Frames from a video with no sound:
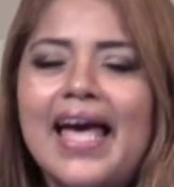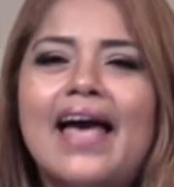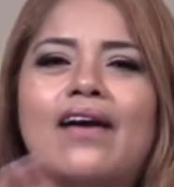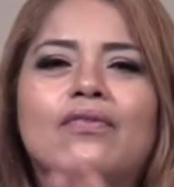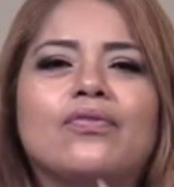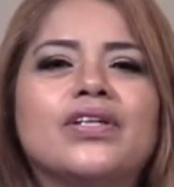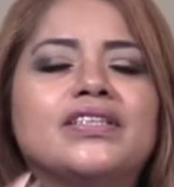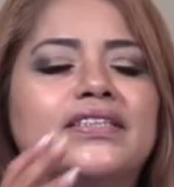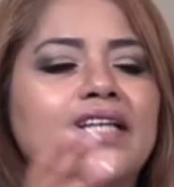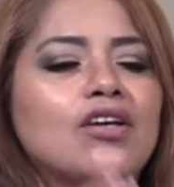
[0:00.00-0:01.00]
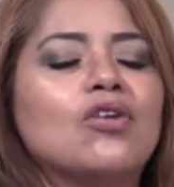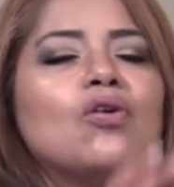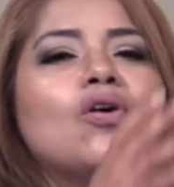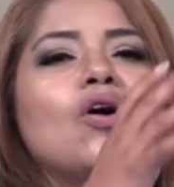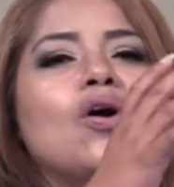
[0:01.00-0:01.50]
every
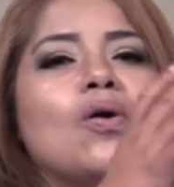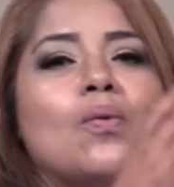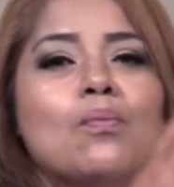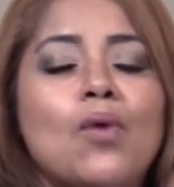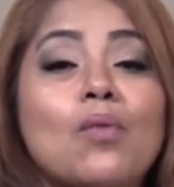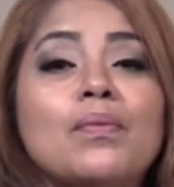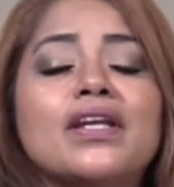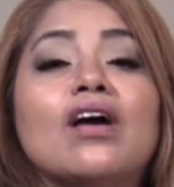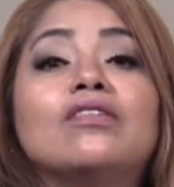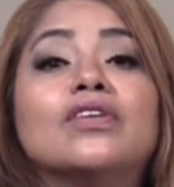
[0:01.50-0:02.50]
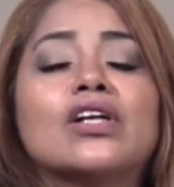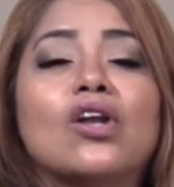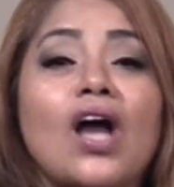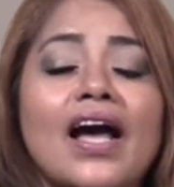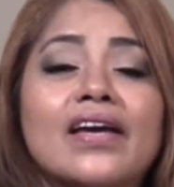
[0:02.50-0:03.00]
single moment of our
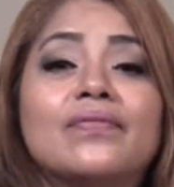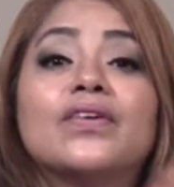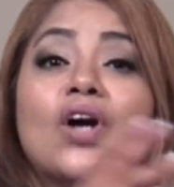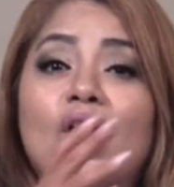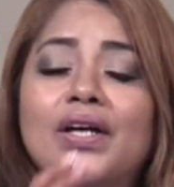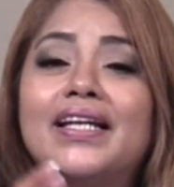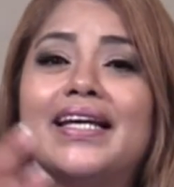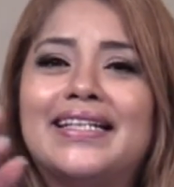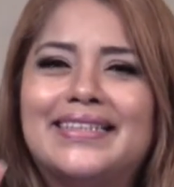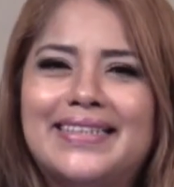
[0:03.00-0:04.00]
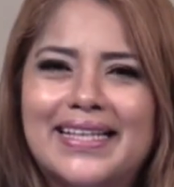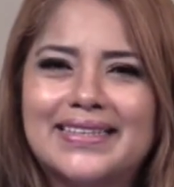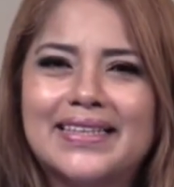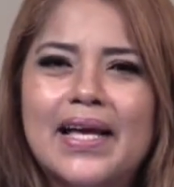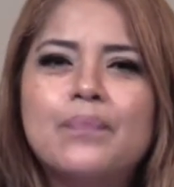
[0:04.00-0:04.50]
life, God exists.